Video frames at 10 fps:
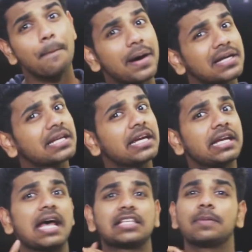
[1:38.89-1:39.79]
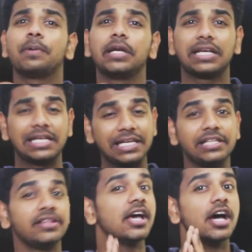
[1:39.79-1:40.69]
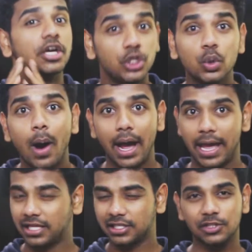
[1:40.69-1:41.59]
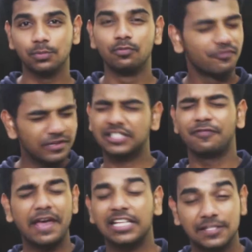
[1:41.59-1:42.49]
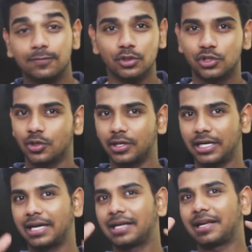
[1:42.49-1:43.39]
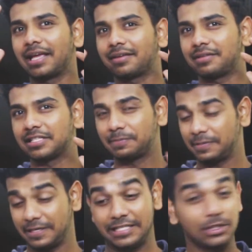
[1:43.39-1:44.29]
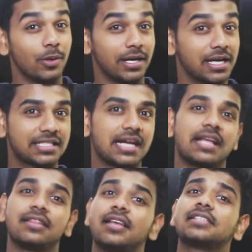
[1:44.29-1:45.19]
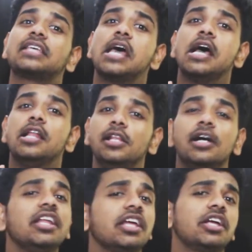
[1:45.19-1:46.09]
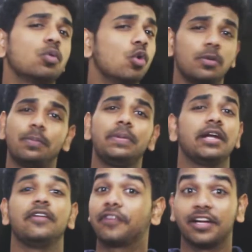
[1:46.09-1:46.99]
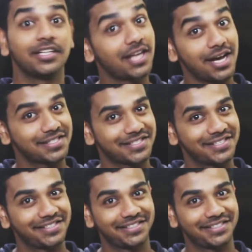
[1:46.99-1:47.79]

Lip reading: But it has a pretty clean UI and it's very smooth, so it's easy to understand, and thus learning it won't be a difficult task.